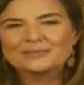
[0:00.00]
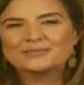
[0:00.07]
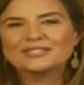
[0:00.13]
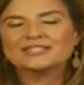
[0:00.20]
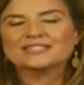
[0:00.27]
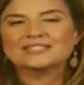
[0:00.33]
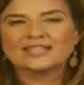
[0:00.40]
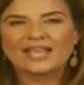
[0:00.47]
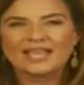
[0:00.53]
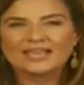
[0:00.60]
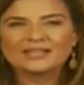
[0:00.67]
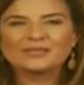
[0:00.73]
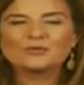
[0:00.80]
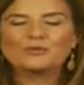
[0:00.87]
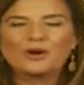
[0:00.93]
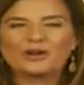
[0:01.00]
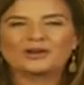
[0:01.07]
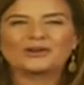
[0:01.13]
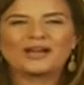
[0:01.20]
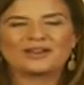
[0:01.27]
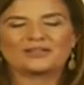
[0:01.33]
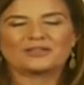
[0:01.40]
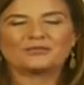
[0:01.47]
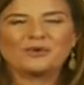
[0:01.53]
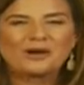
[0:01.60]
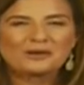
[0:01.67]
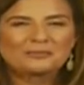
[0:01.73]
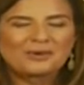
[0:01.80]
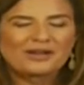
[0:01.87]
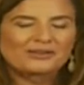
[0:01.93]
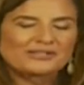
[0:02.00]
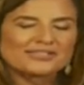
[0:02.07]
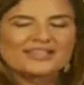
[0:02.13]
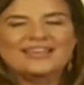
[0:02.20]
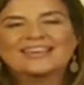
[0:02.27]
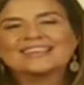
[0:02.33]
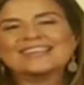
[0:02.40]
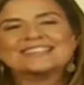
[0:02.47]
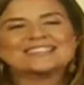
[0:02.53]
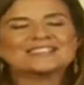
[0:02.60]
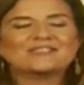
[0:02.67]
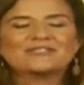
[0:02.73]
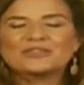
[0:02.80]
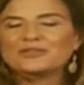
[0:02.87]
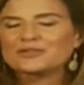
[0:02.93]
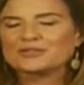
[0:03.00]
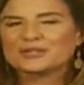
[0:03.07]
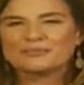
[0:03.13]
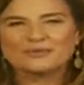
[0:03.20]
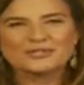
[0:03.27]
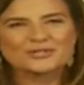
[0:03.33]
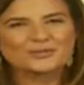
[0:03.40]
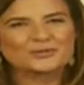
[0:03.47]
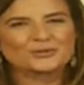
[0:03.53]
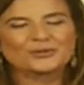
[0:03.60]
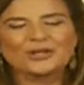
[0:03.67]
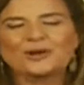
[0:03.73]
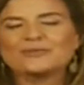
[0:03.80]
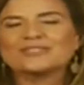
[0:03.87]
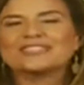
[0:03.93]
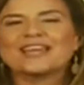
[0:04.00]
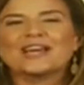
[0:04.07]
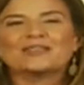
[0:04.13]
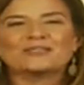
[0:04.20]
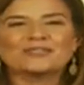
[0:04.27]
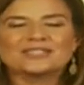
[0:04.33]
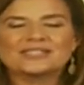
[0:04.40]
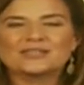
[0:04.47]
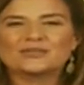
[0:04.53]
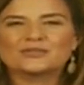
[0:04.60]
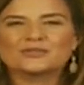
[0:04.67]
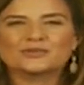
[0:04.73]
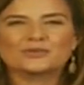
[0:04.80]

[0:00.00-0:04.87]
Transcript: tips is take the water out of the water bottles. Kids can fill those up at school. Almost every single